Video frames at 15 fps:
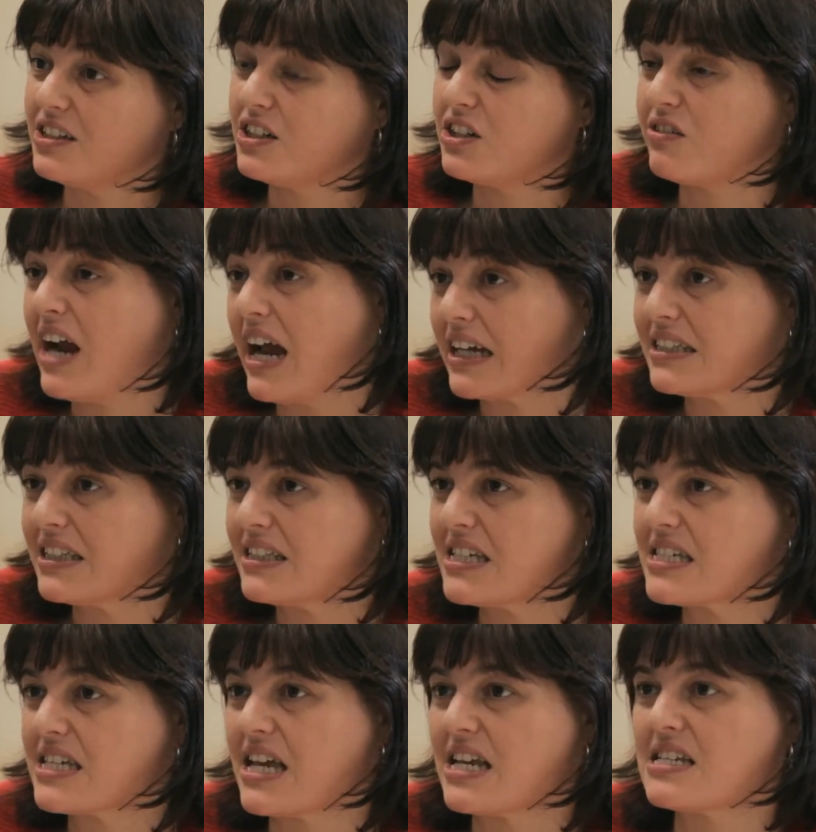correct in the
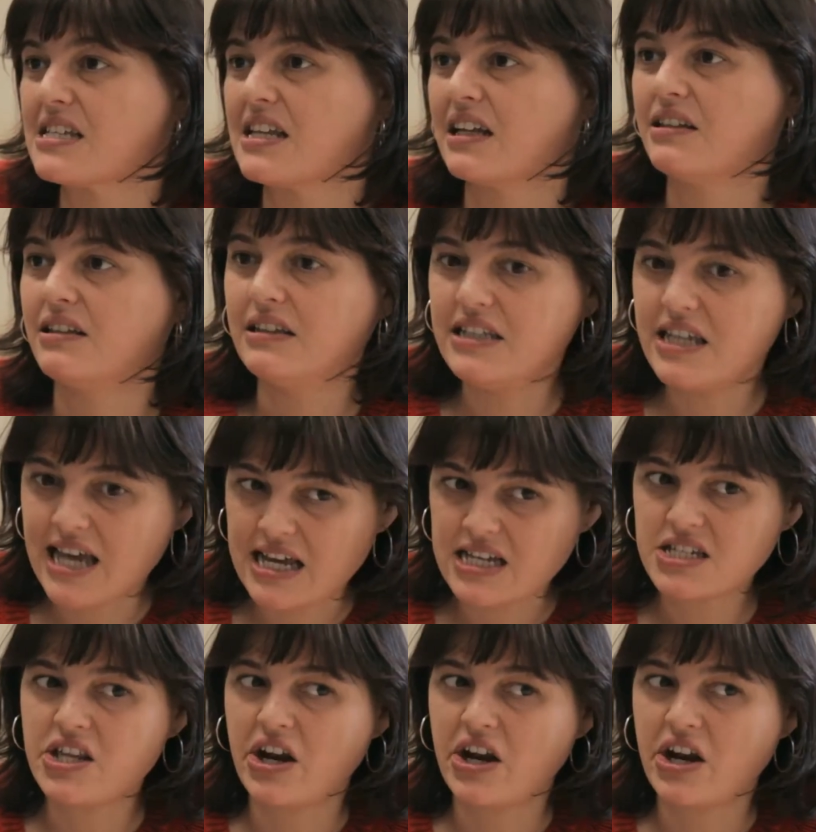sense that yes,